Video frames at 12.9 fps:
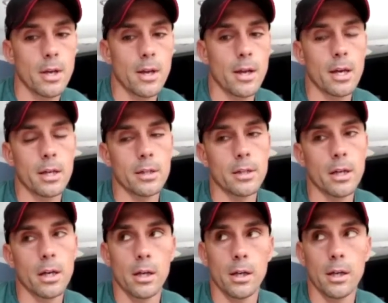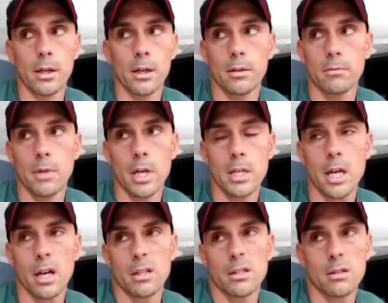And
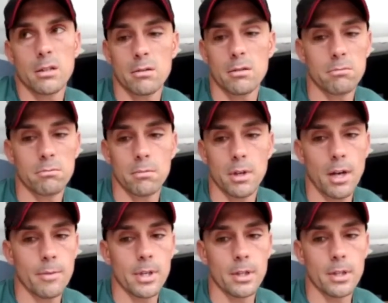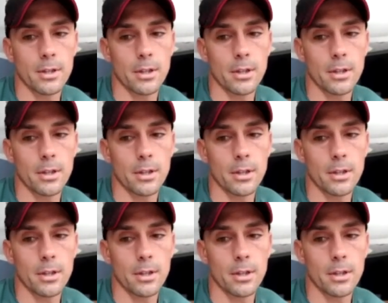yeah, I mean,